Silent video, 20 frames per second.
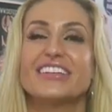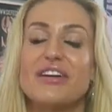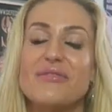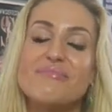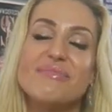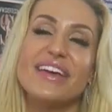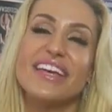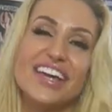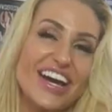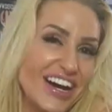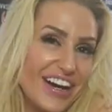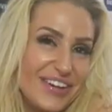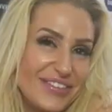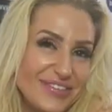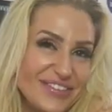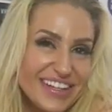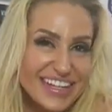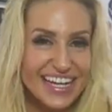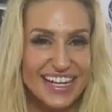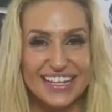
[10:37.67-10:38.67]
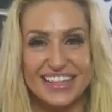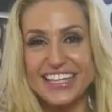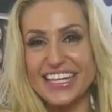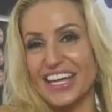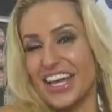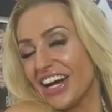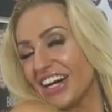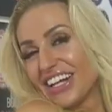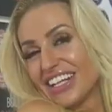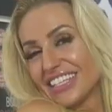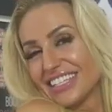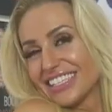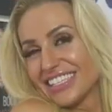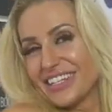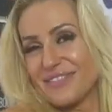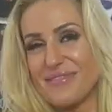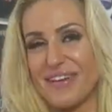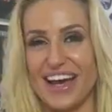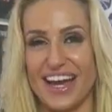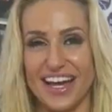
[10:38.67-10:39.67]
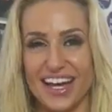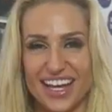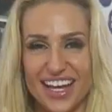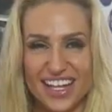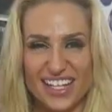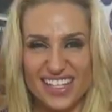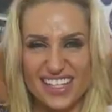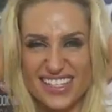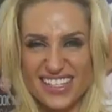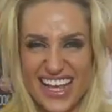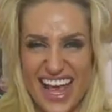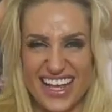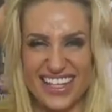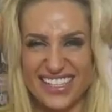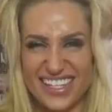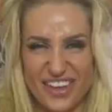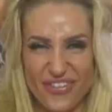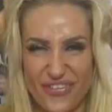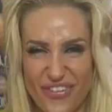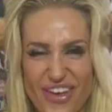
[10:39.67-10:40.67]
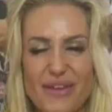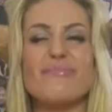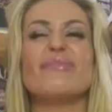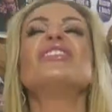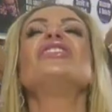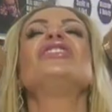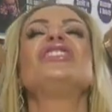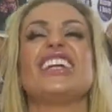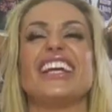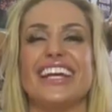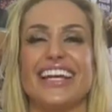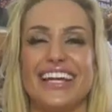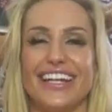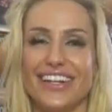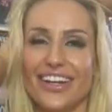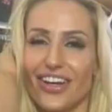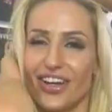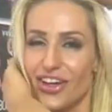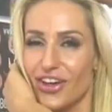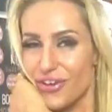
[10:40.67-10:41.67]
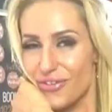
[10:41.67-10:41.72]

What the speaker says: can become the ultimate sexy fit machine.